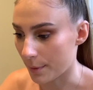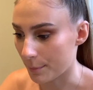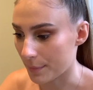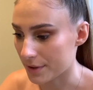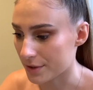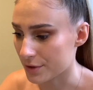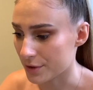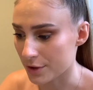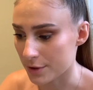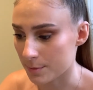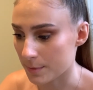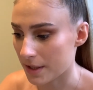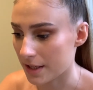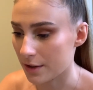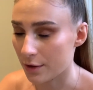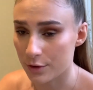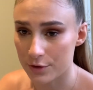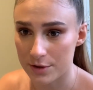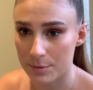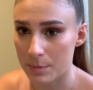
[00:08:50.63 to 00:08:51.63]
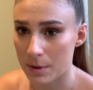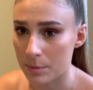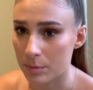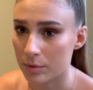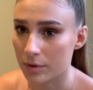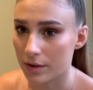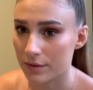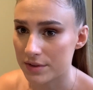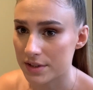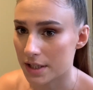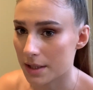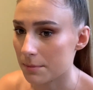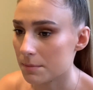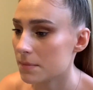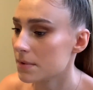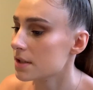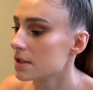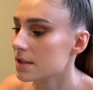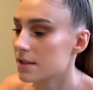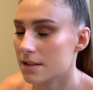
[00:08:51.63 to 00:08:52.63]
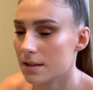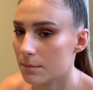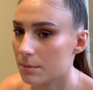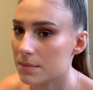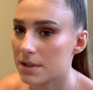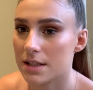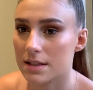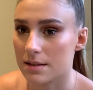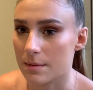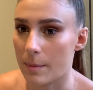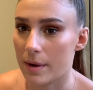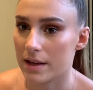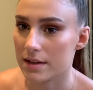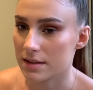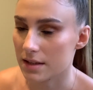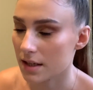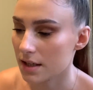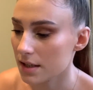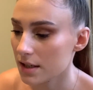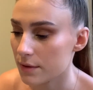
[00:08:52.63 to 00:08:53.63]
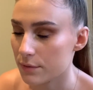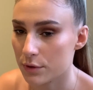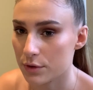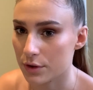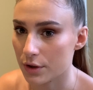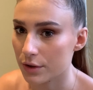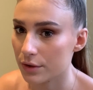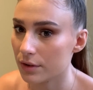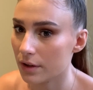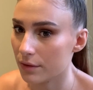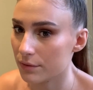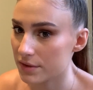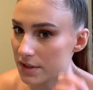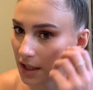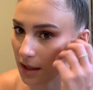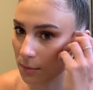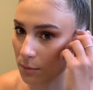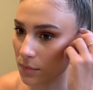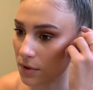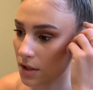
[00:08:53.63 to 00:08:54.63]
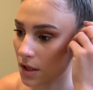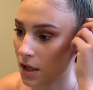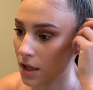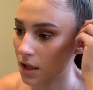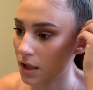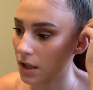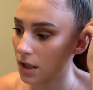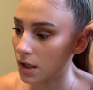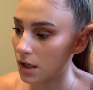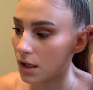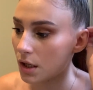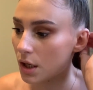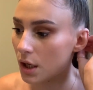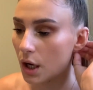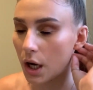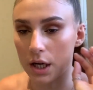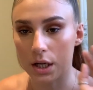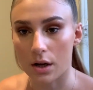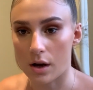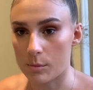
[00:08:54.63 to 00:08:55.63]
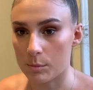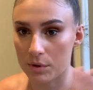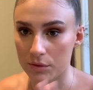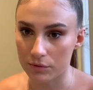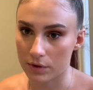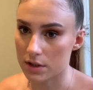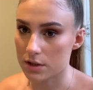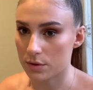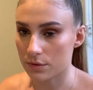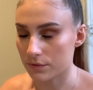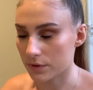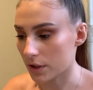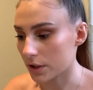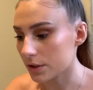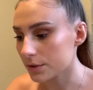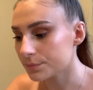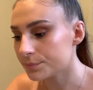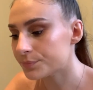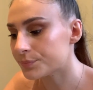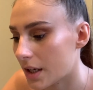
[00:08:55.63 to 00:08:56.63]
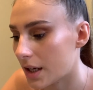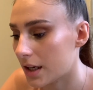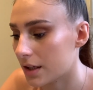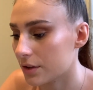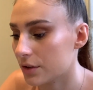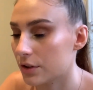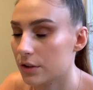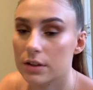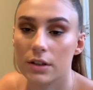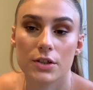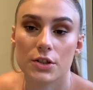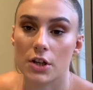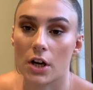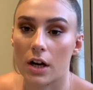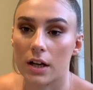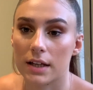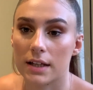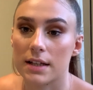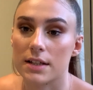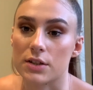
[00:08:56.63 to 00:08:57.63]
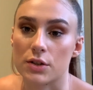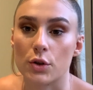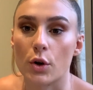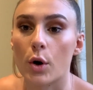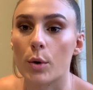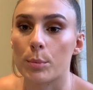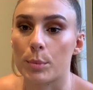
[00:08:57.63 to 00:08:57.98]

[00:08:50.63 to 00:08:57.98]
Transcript: excuse me, loads of people love Sims. Sims is amazing. If you don't love Sims, I can't be friends with you. And Good Luck Charlie is not